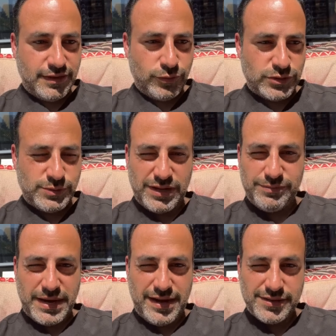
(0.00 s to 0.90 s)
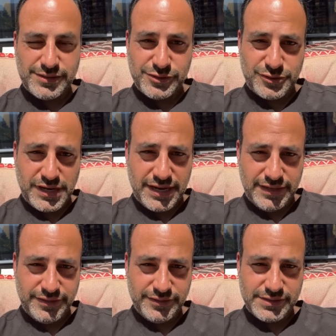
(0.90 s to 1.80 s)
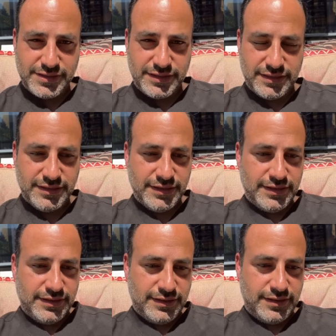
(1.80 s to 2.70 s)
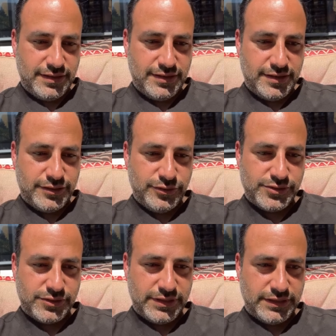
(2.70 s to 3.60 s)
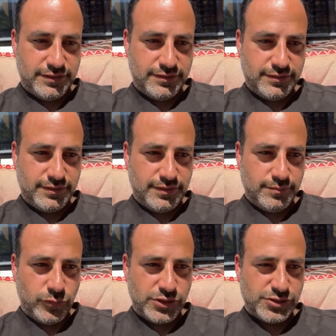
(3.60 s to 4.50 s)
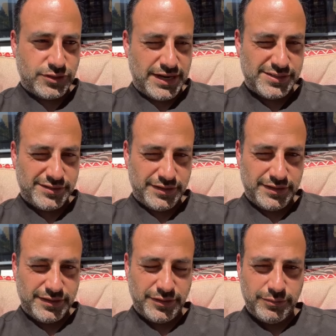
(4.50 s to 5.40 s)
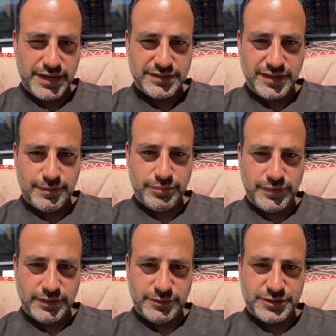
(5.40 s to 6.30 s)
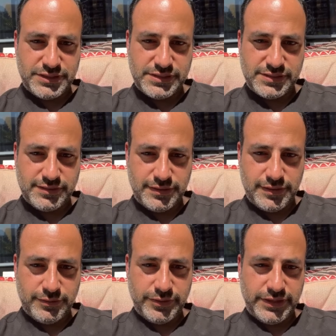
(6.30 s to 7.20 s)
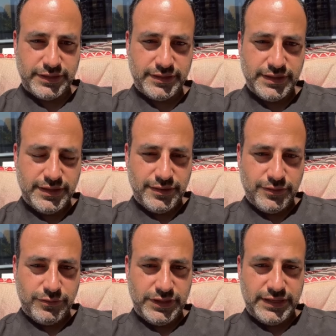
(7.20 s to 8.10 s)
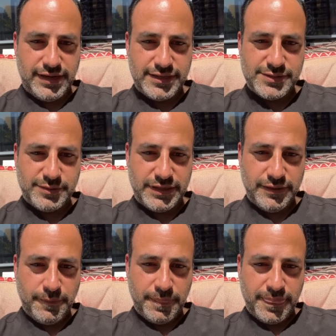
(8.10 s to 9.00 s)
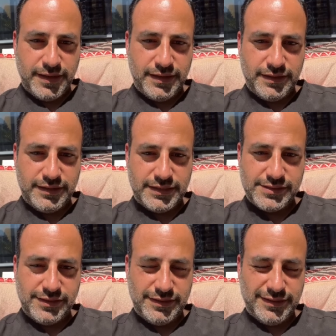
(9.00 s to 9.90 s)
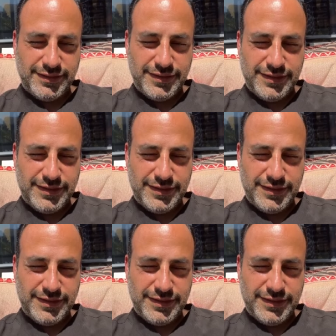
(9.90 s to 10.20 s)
every once in a while, if my house is dry, I use the Eucerin moisturizer, the red top one, which is a really, really nice one. And then that's all.